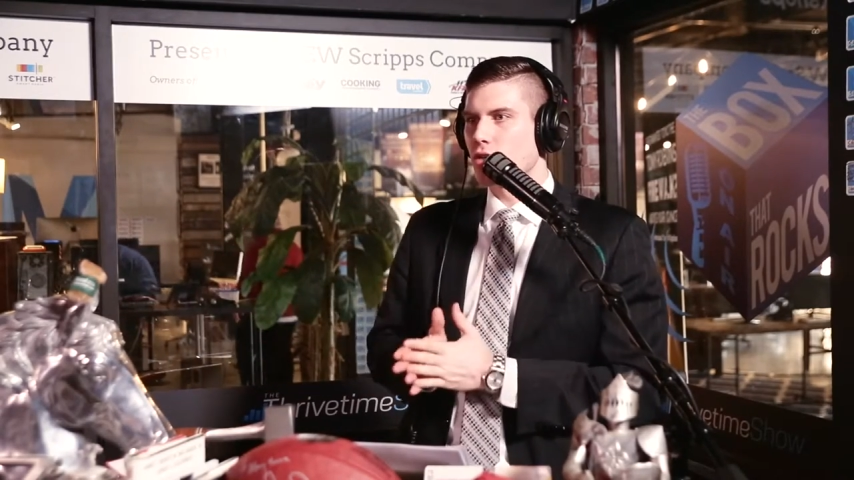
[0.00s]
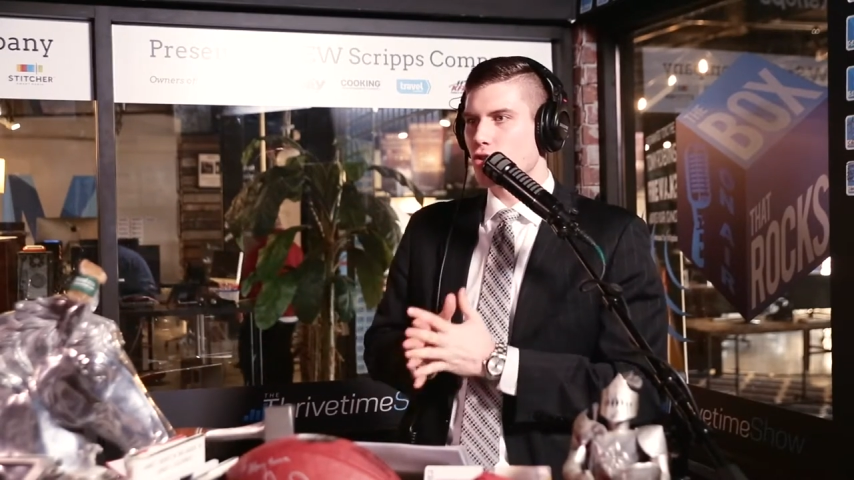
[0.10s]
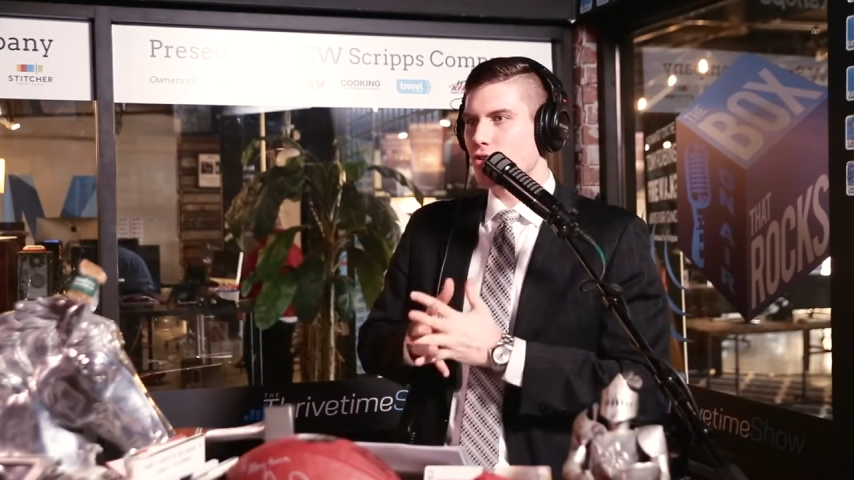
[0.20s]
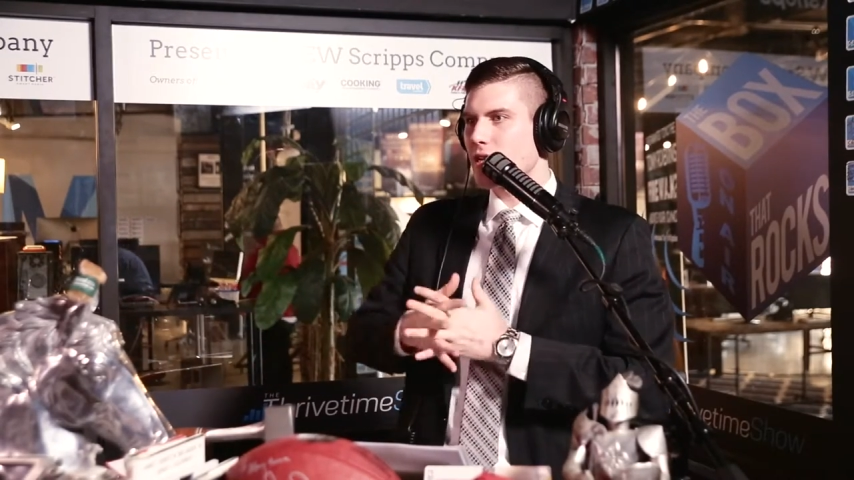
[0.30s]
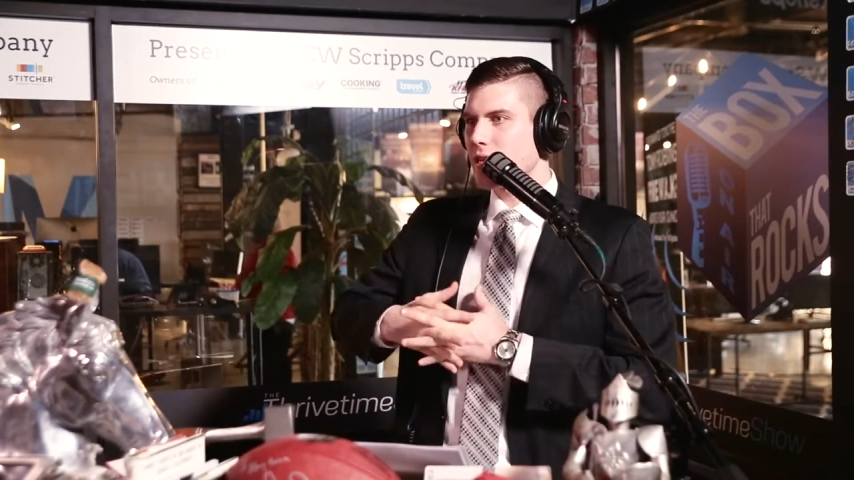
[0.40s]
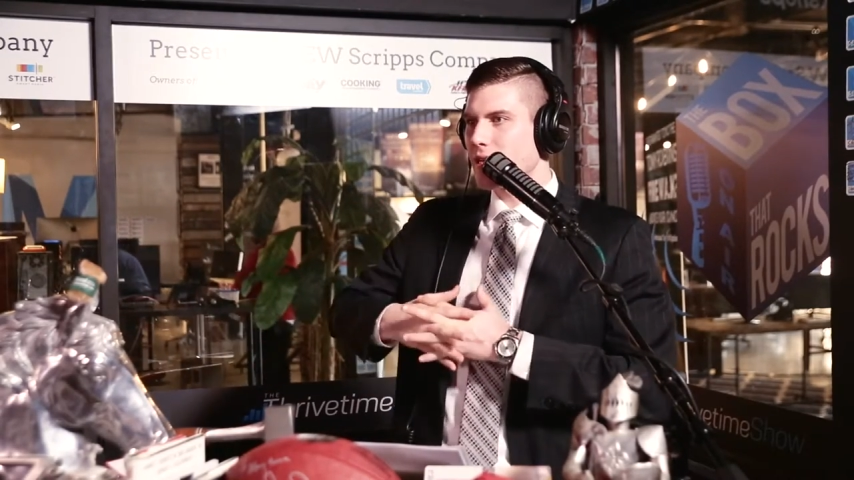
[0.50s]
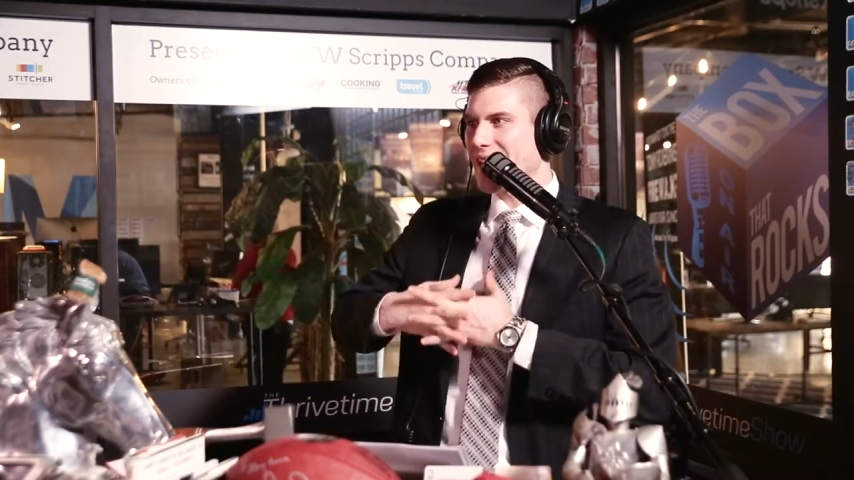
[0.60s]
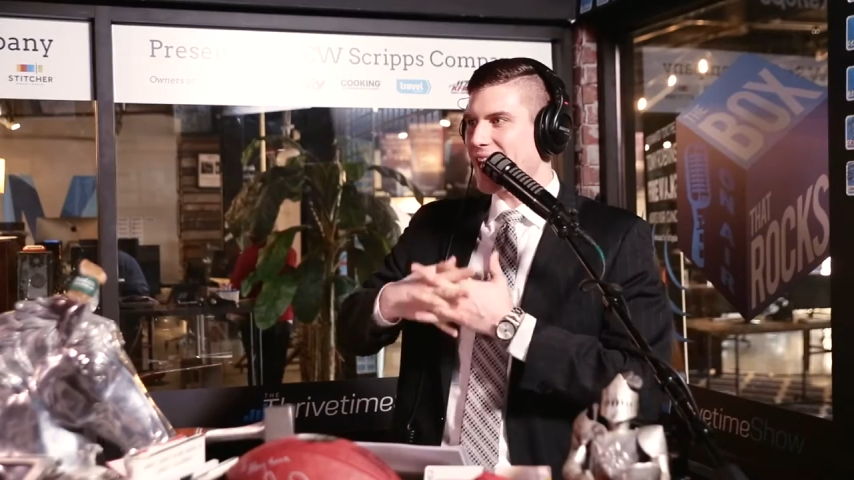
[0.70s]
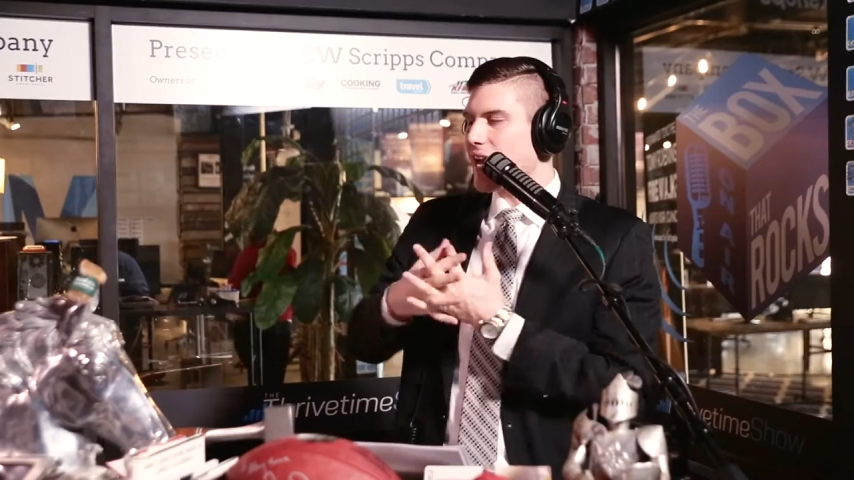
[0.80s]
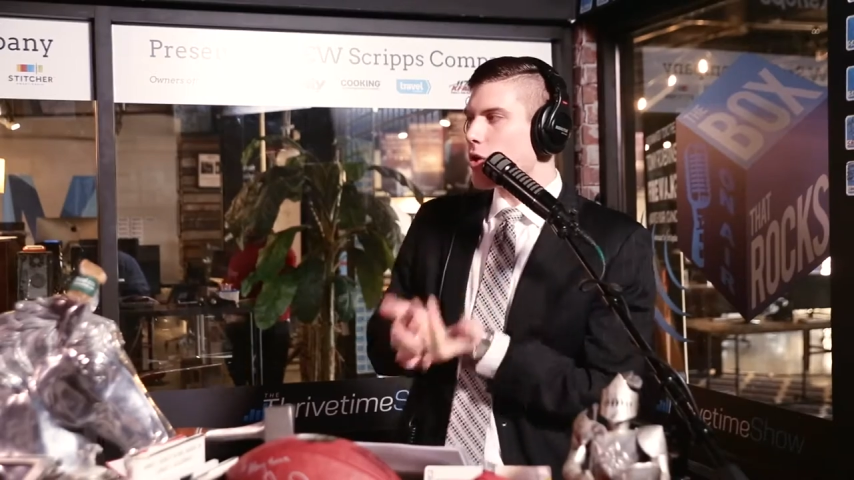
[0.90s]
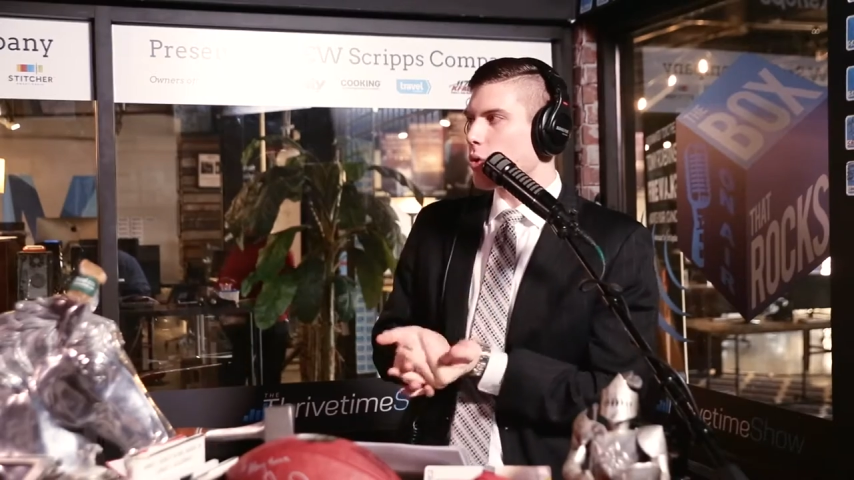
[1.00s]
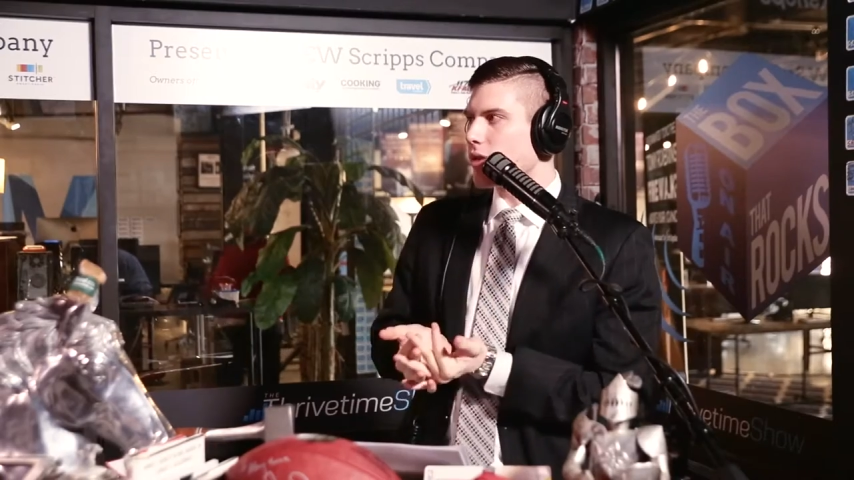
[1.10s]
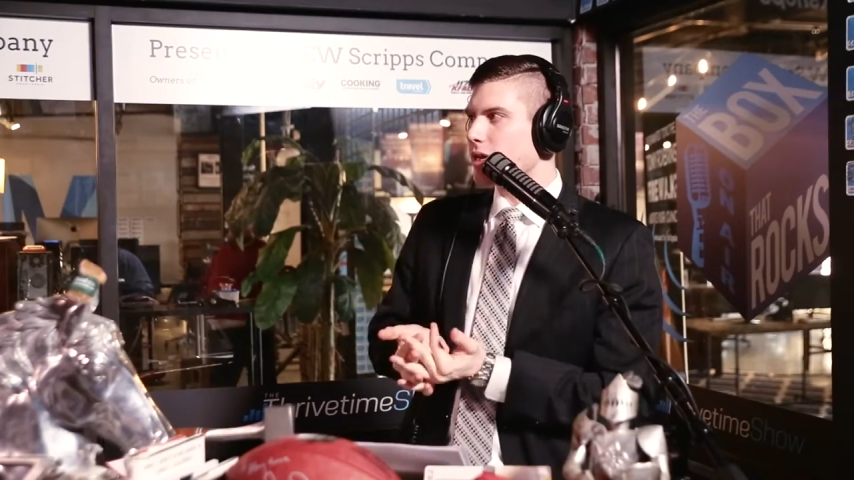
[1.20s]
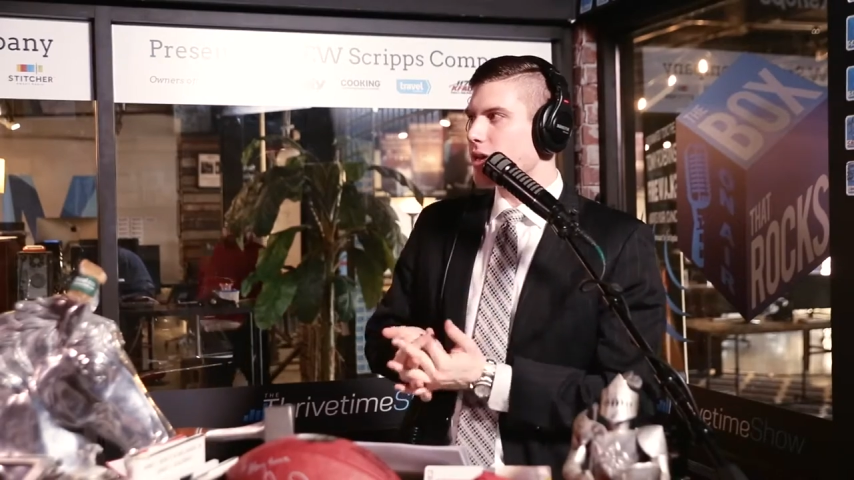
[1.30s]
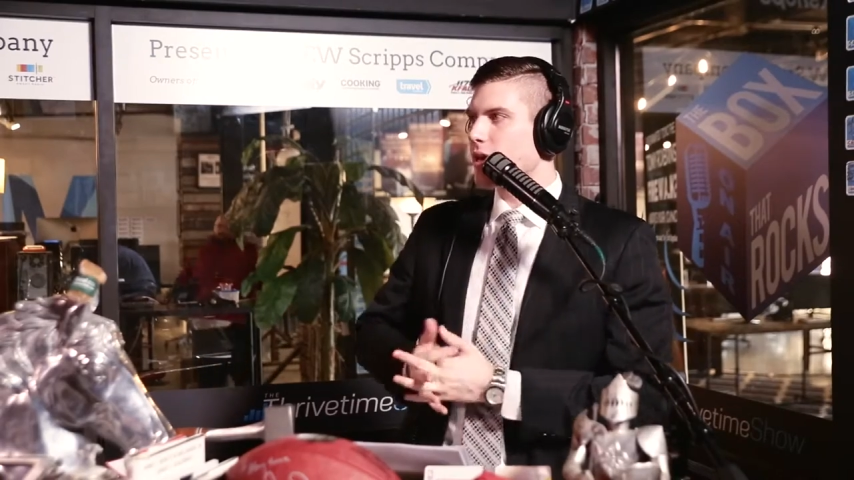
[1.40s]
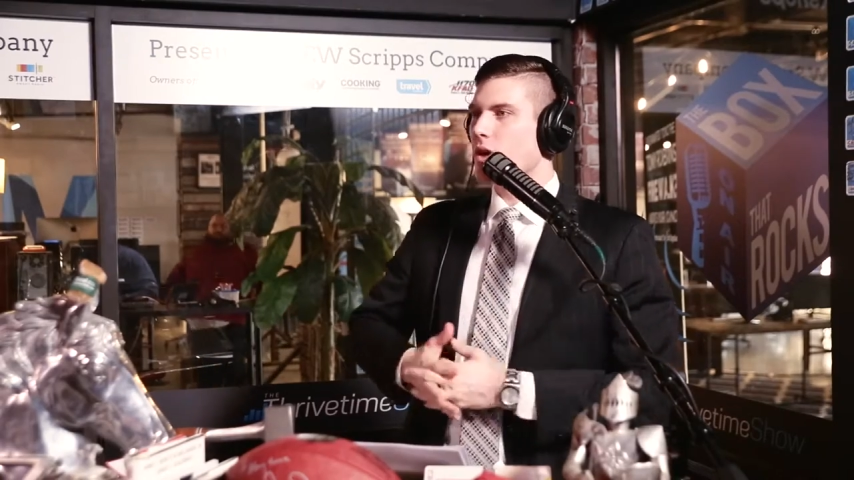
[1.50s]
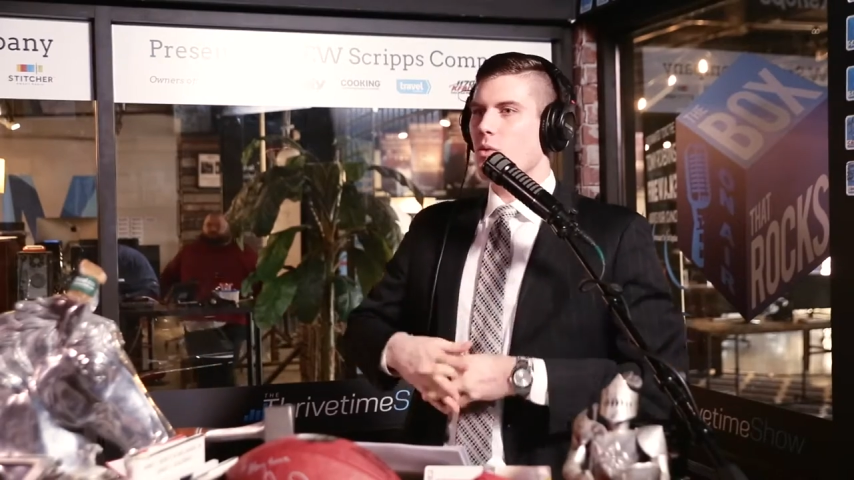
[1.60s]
treated equally,